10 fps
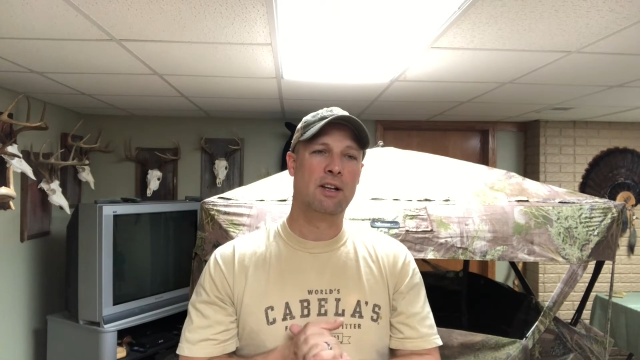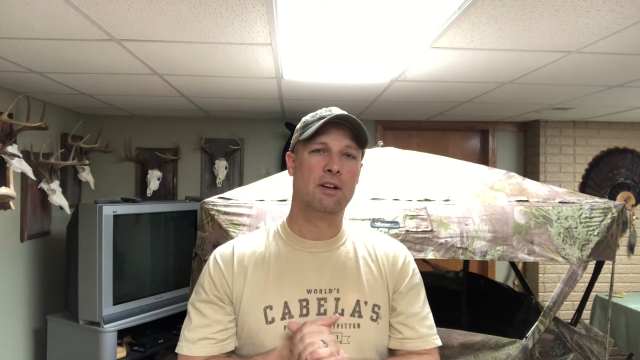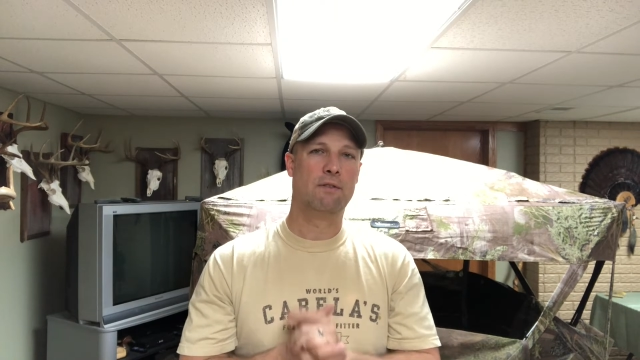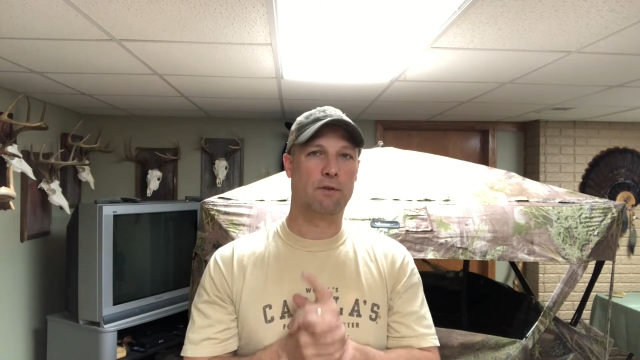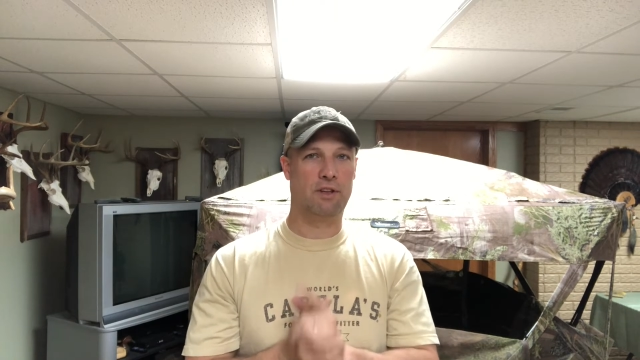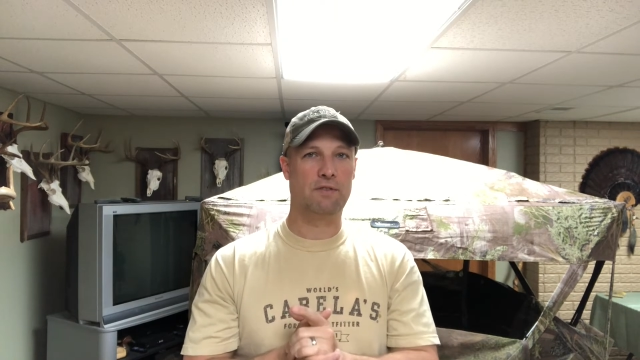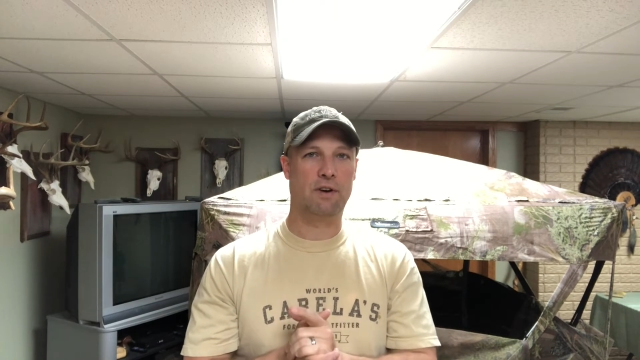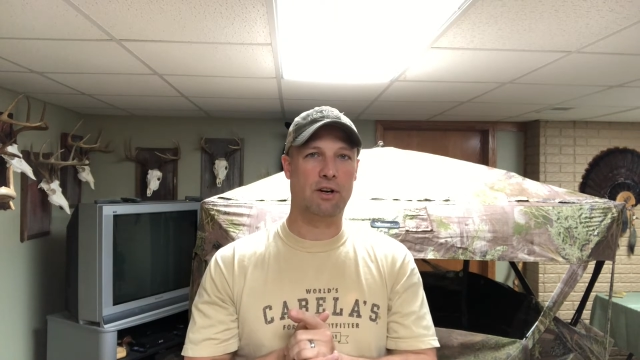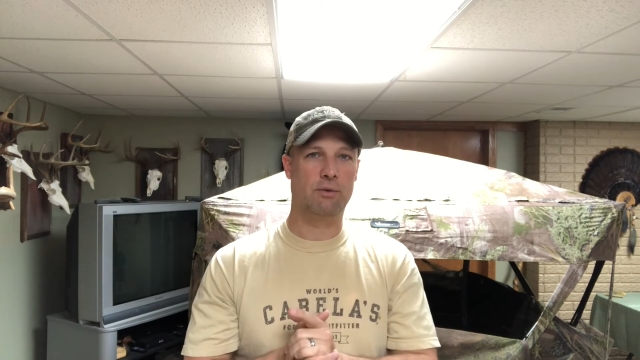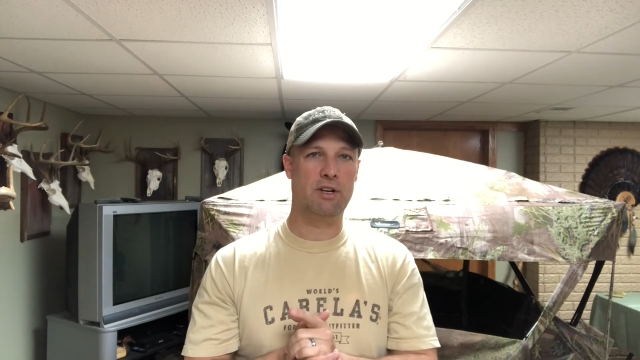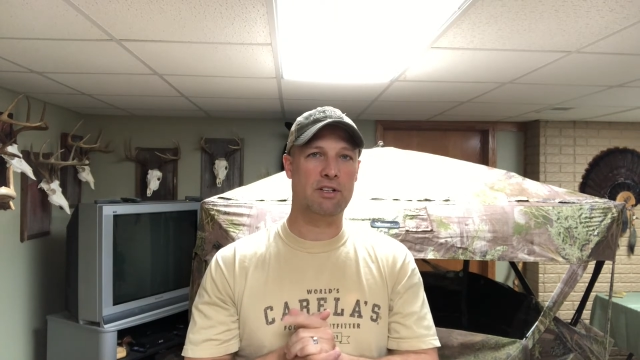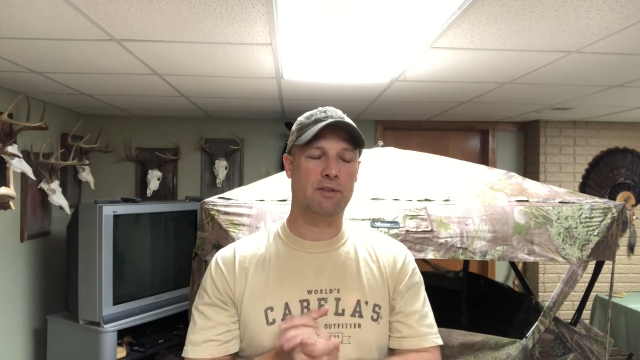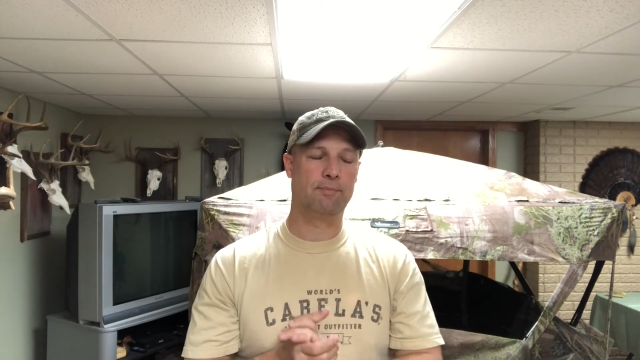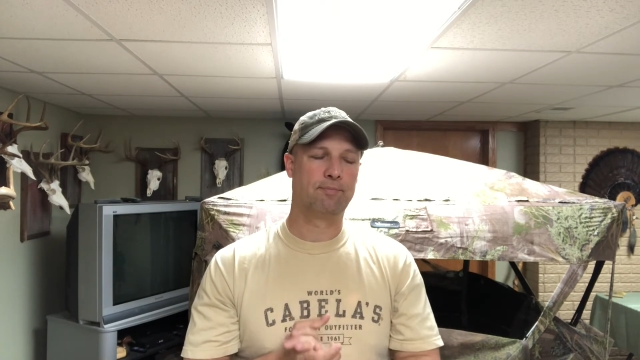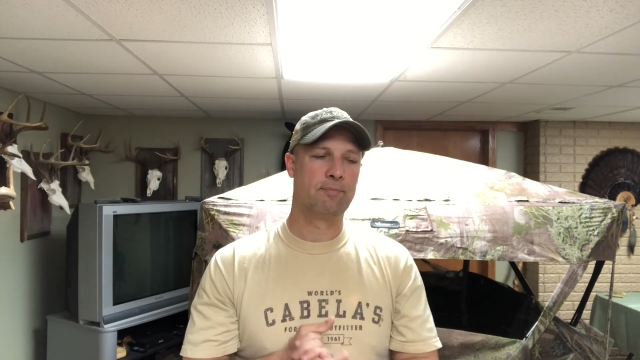for this very
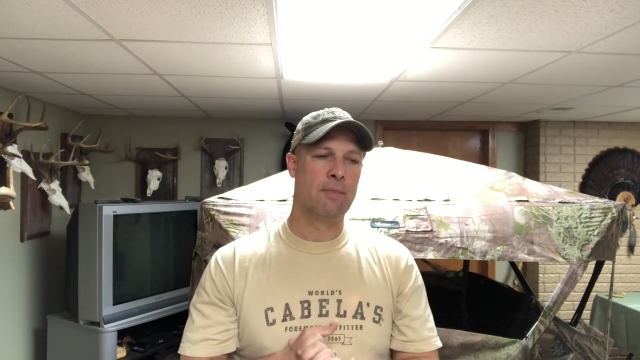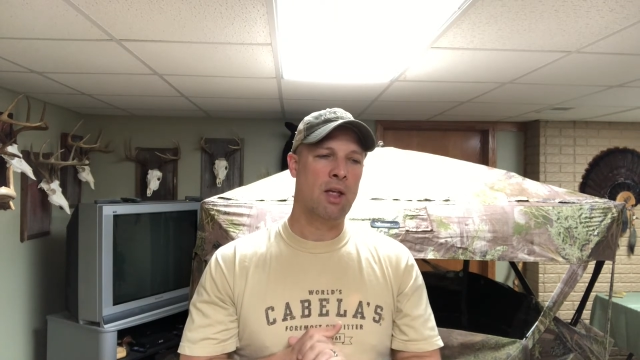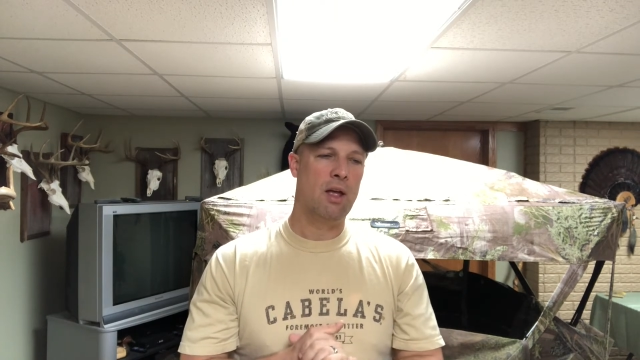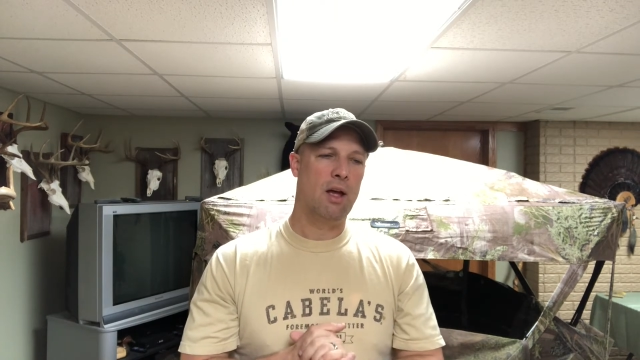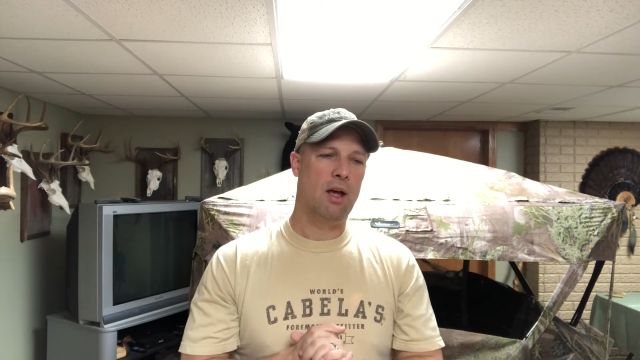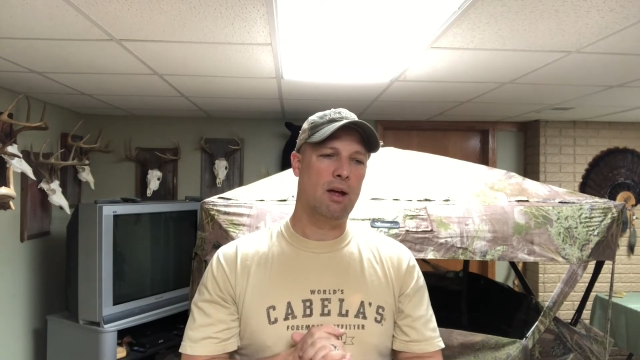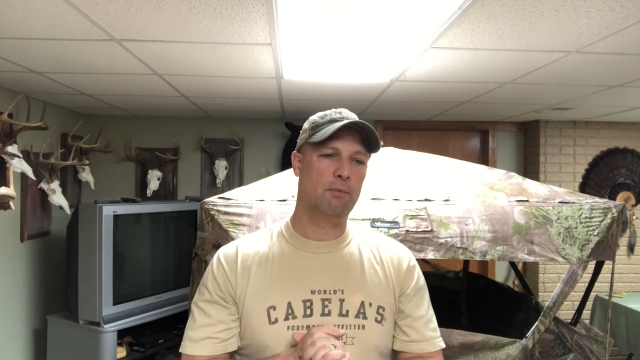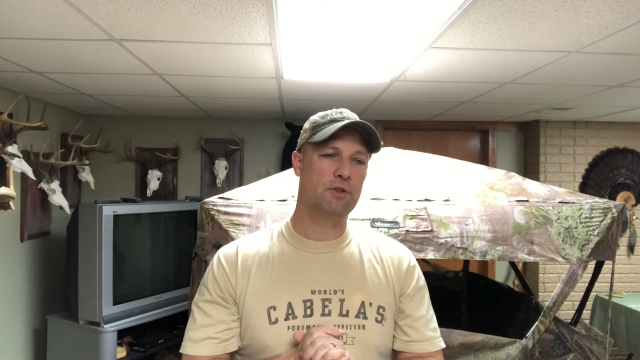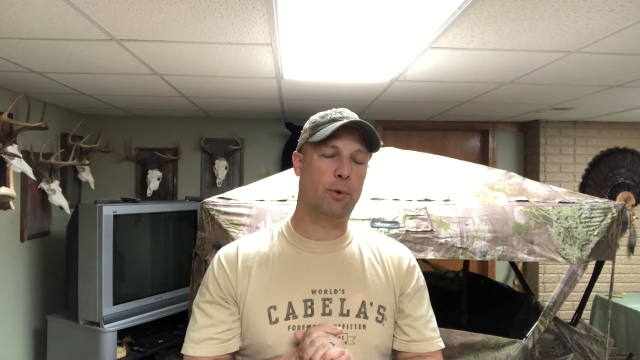reason. So